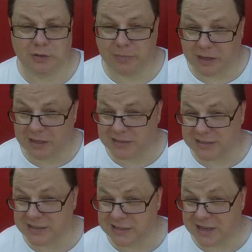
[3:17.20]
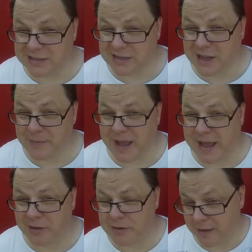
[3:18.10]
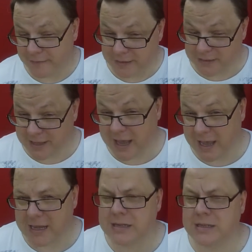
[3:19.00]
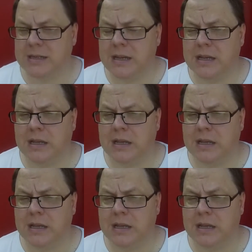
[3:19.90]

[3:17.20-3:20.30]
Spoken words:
because it doesn't come out of its case,